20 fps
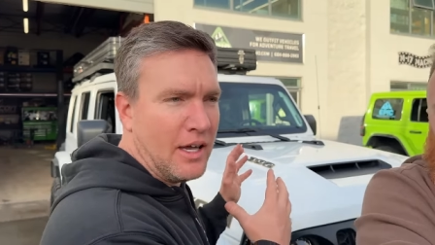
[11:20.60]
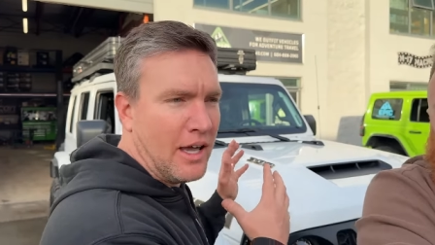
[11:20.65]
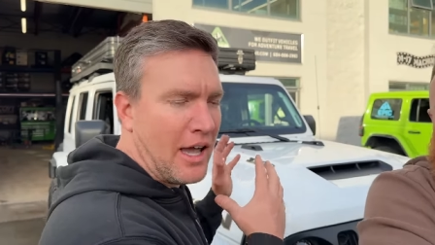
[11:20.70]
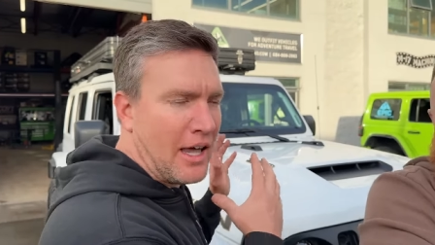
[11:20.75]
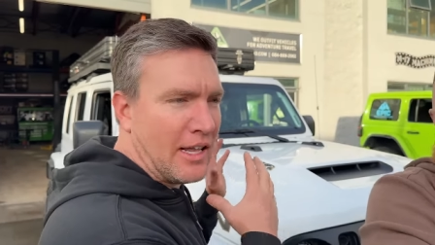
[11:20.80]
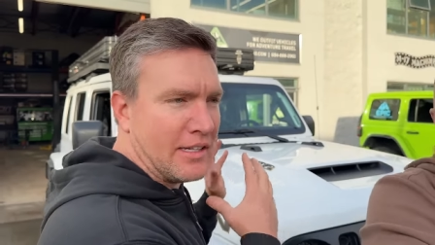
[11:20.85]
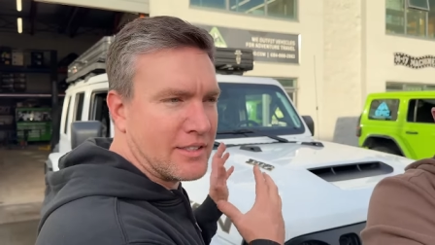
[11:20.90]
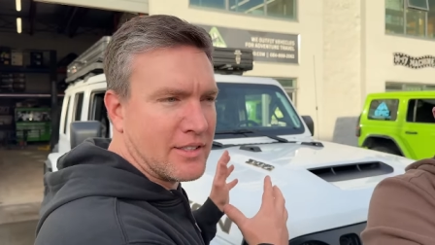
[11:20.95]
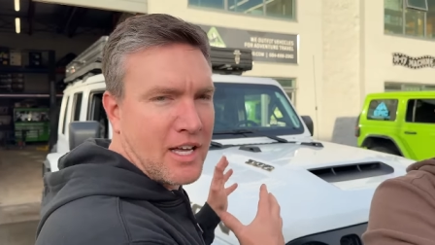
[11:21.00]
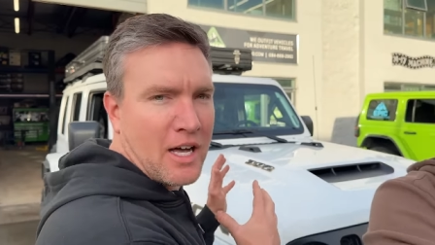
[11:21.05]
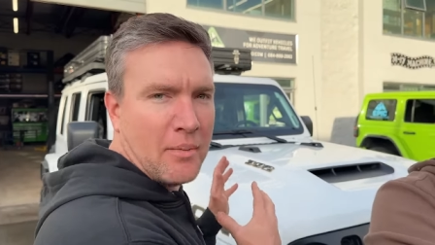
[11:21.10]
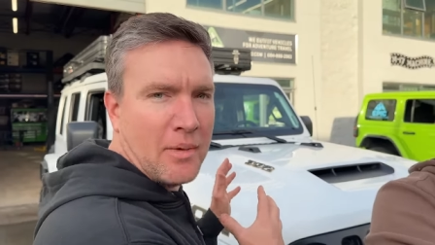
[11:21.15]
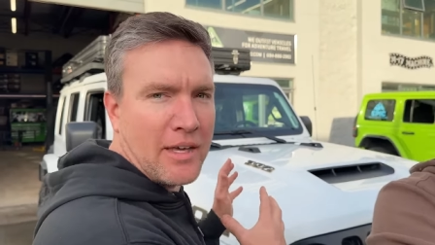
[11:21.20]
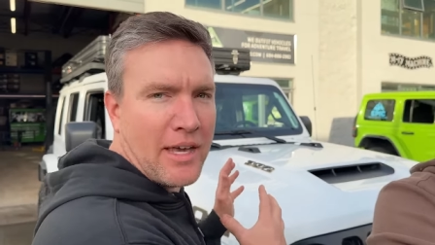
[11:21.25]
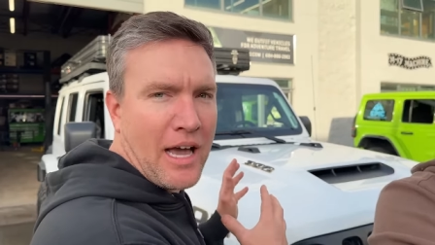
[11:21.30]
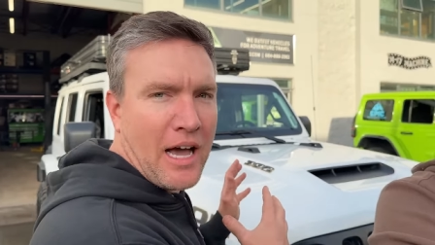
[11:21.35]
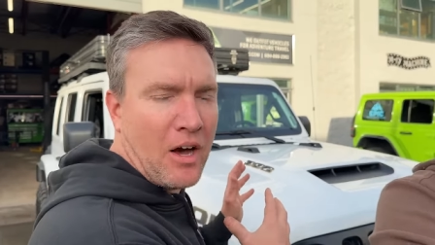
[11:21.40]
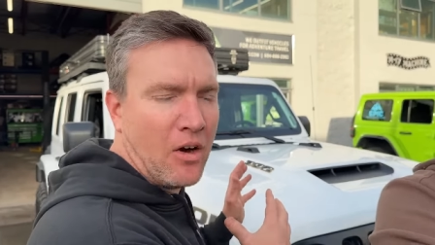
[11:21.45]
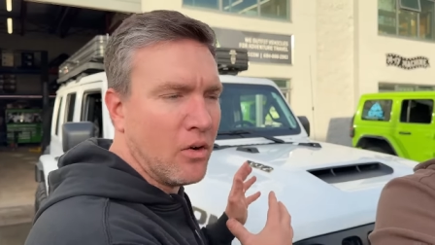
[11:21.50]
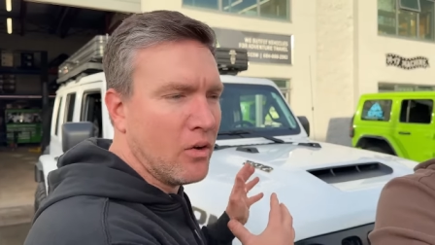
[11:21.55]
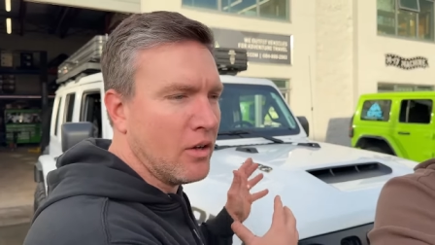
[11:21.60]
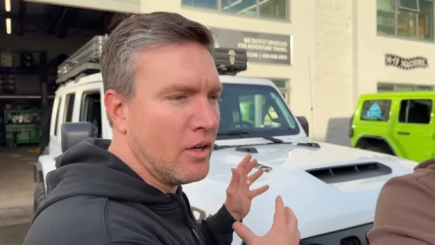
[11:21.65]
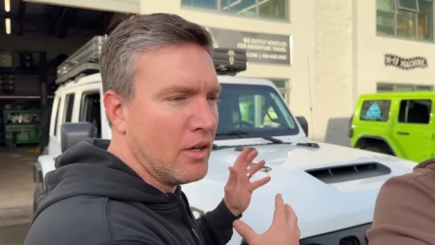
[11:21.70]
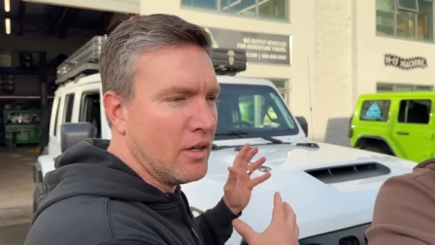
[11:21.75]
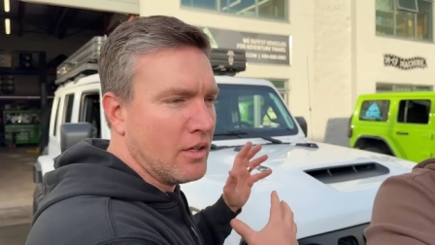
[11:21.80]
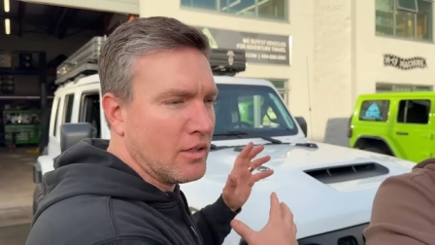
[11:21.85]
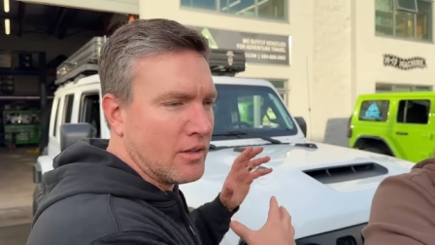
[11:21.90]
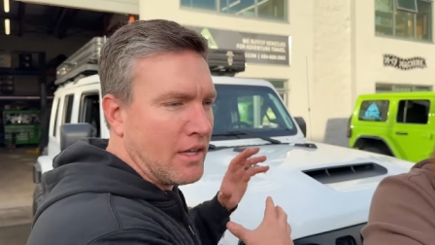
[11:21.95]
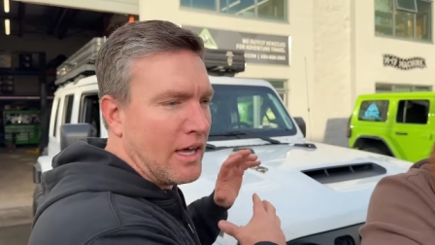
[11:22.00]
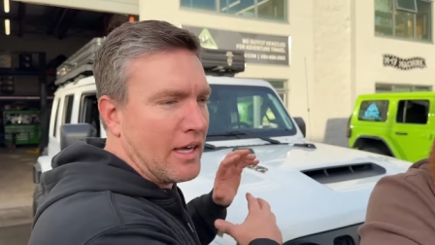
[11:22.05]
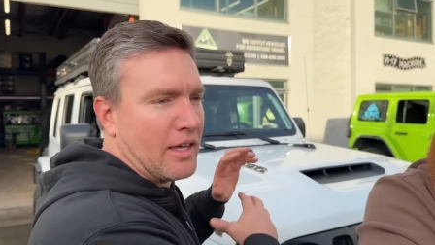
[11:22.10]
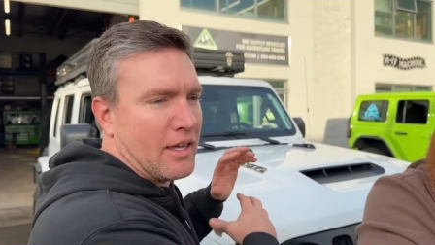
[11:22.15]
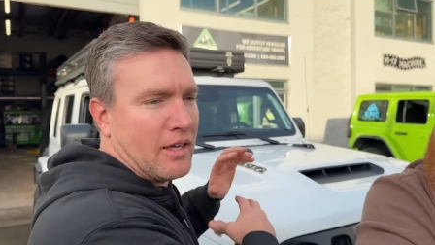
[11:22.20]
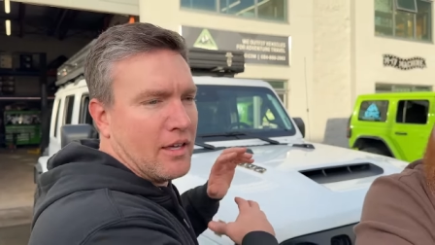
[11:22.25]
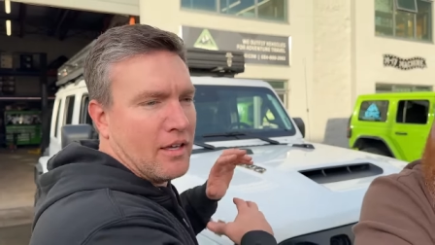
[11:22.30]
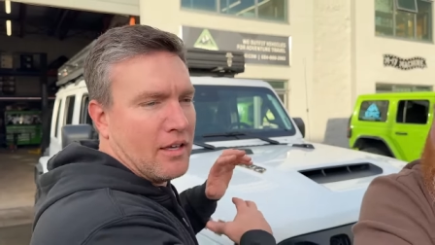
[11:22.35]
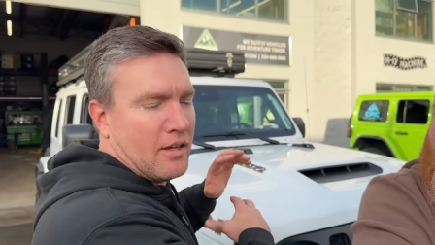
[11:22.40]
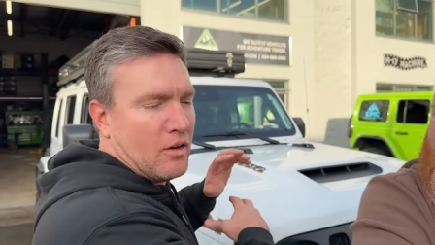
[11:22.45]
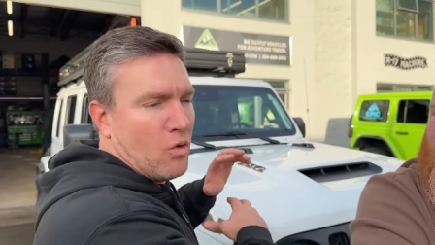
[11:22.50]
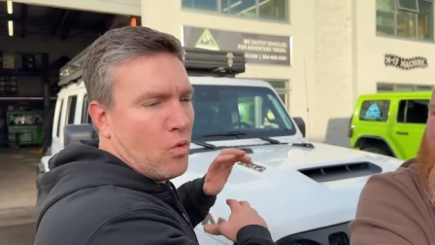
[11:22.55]
and it's coming out like
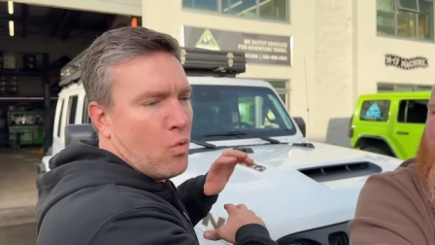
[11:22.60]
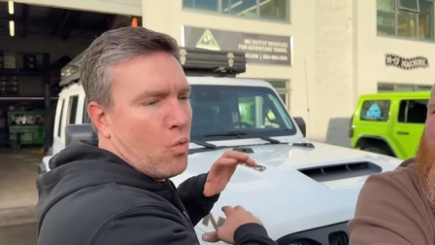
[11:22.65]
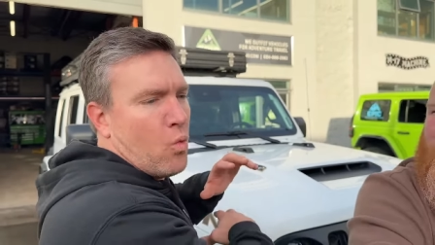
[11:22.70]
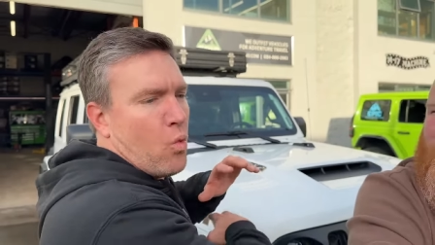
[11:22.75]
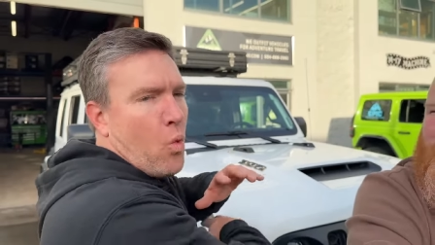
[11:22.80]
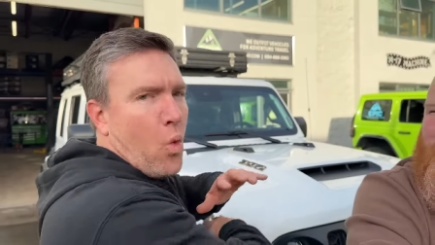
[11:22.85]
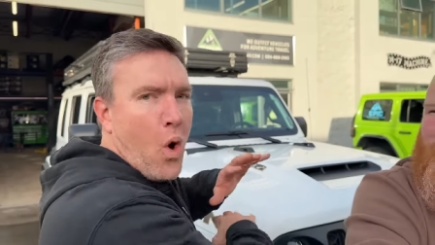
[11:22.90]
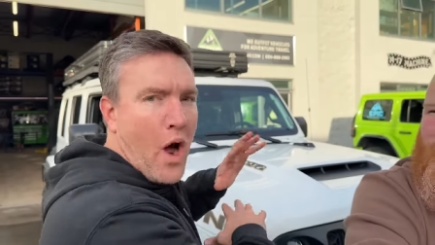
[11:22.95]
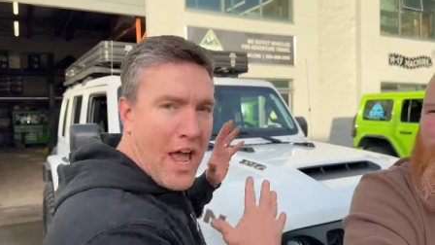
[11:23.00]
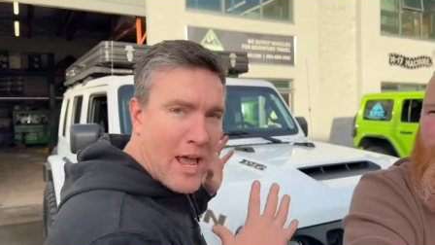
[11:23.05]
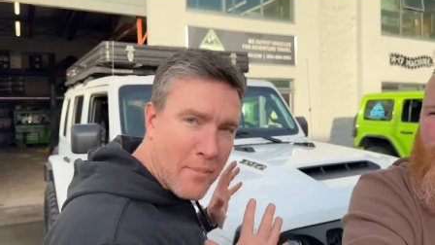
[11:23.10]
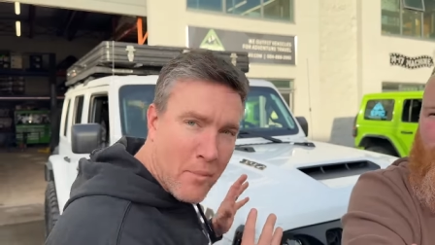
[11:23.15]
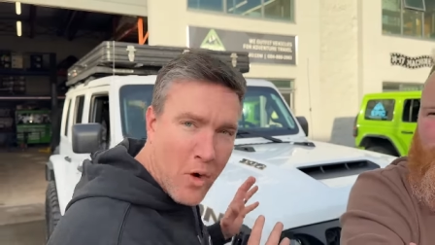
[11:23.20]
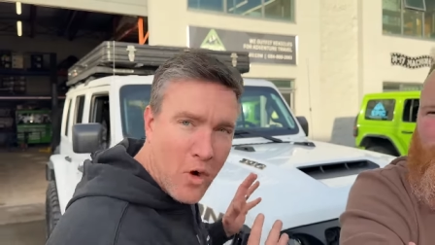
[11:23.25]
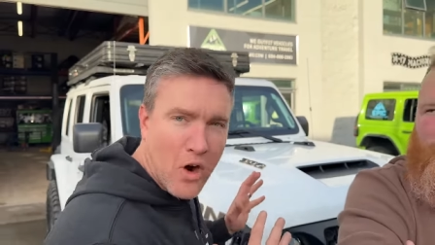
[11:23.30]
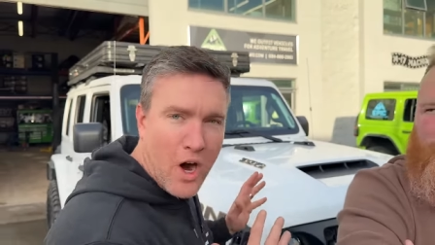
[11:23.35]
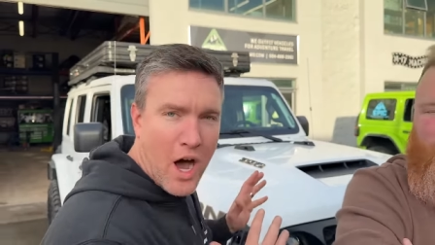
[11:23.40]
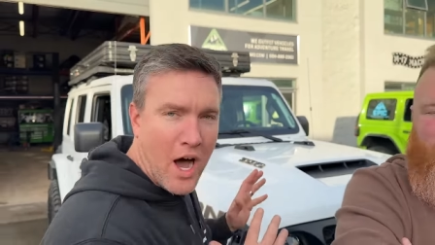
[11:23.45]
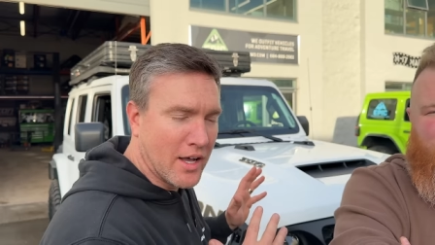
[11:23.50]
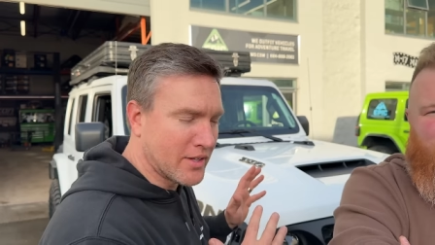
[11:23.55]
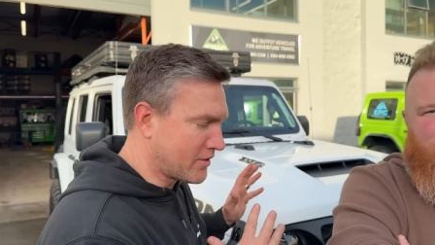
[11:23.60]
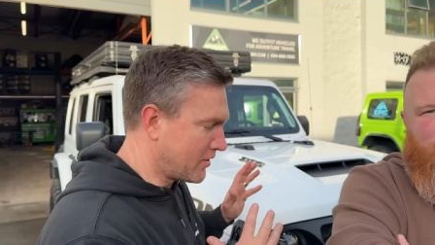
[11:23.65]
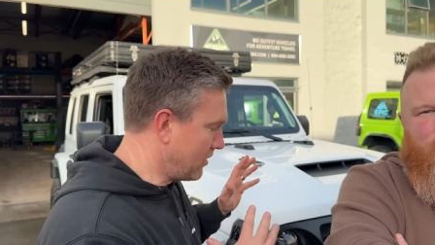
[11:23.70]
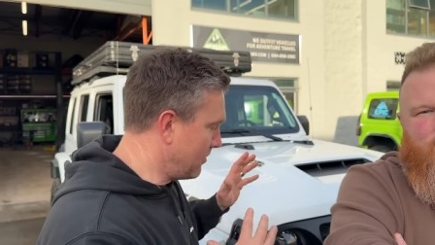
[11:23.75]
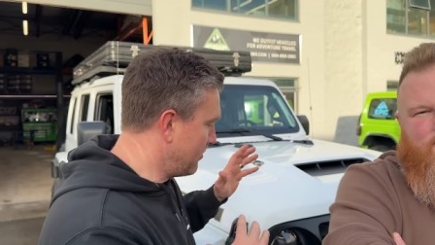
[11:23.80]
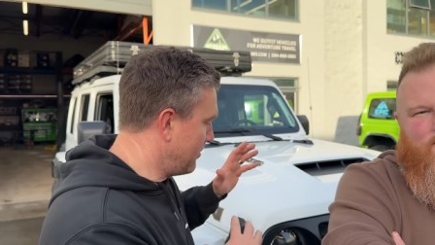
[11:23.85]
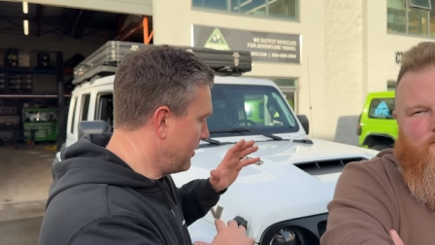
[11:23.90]
way more awesome,